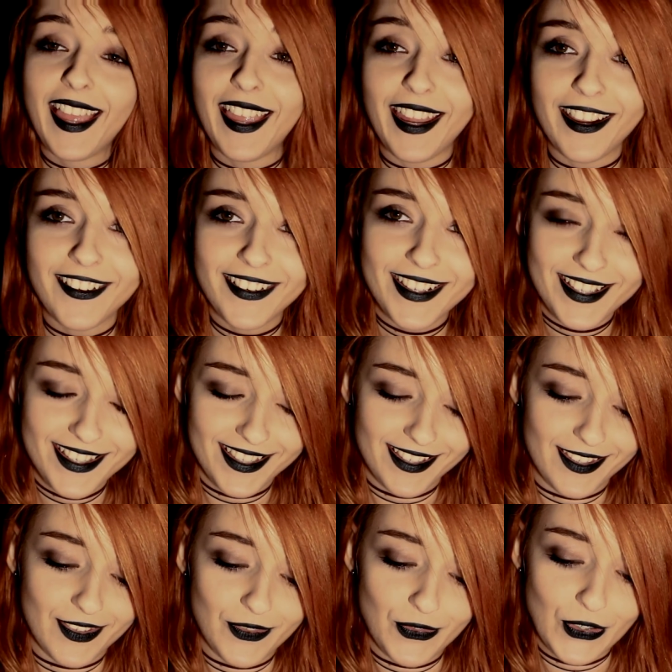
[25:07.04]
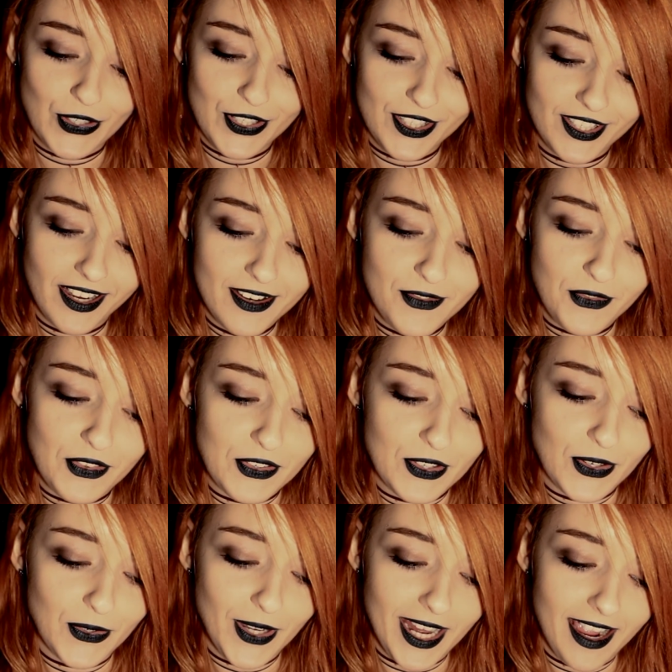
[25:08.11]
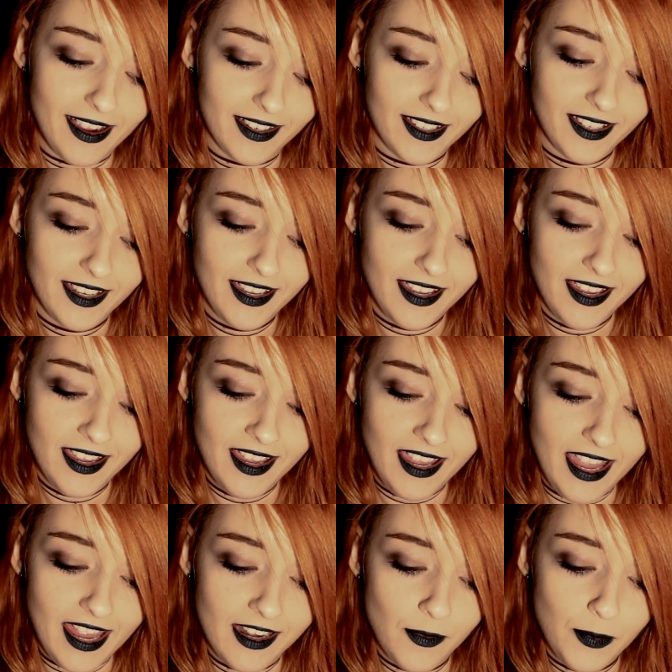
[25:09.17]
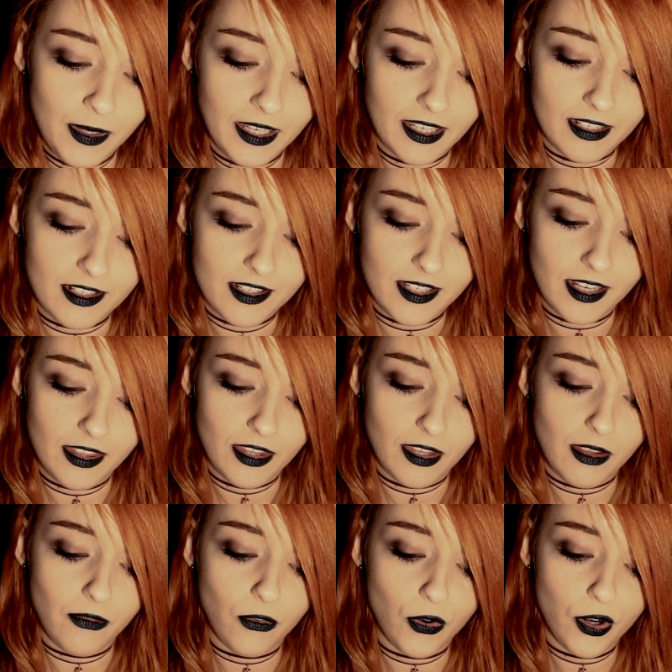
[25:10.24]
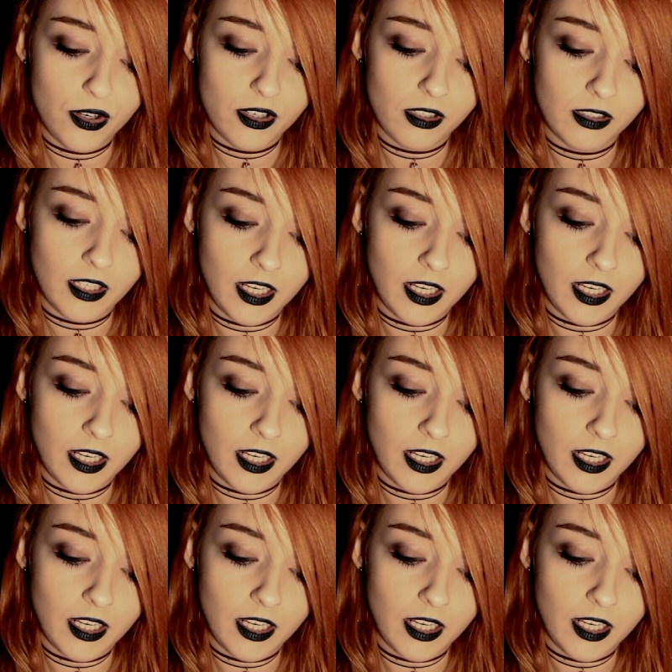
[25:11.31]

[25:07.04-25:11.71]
Aries is the first sign of the zodiac, and it begins at the vernal